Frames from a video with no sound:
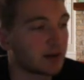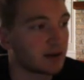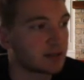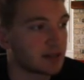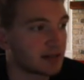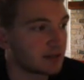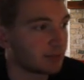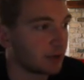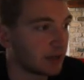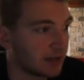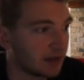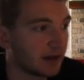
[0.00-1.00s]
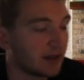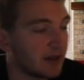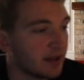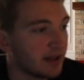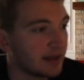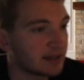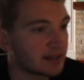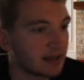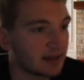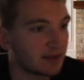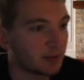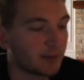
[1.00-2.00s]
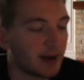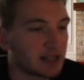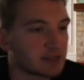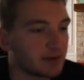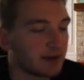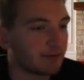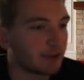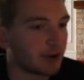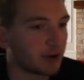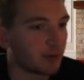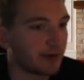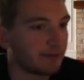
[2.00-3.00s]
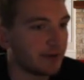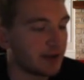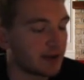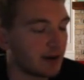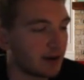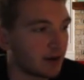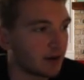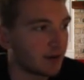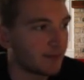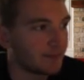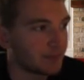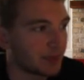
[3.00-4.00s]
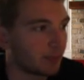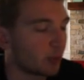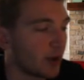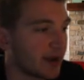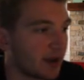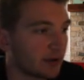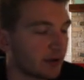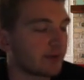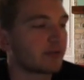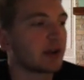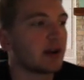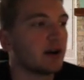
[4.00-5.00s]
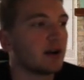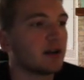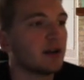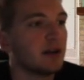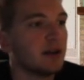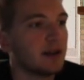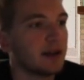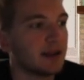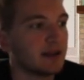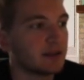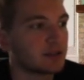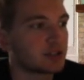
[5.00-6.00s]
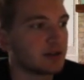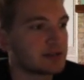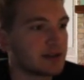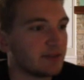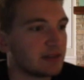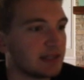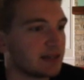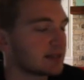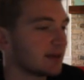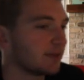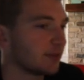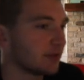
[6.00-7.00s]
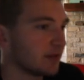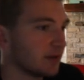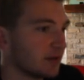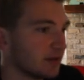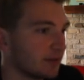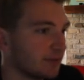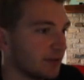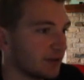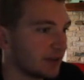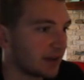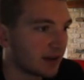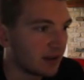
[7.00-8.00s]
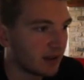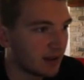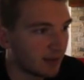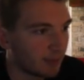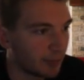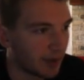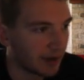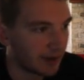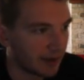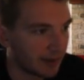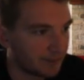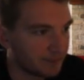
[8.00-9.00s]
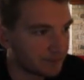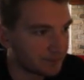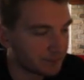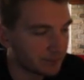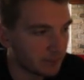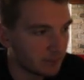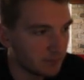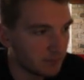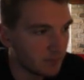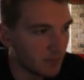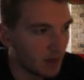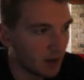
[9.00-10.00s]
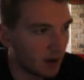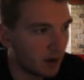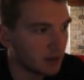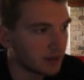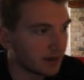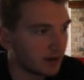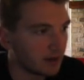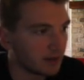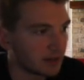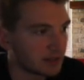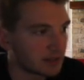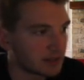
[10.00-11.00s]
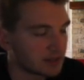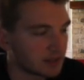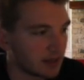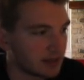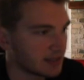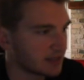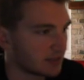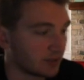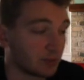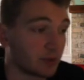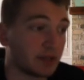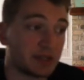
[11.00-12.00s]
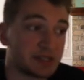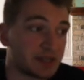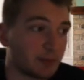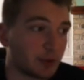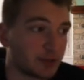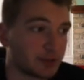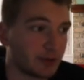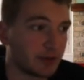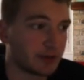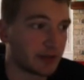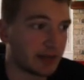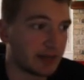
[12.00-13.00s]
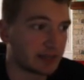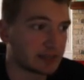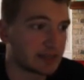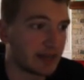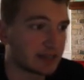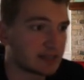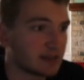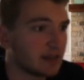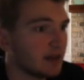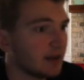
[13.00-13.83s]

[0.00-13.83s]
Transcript: card is actually pretty good. It, it reminds me of the Griffey card, the breakout Griffey card in the show 17, except for the, the fielding. But um, all in all, it's a, it's actually really similar to it, the hitting stats.